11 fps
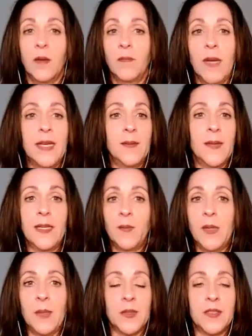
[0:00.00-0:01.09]
many, many
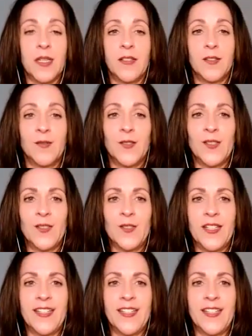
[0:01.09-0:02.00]
people down the road.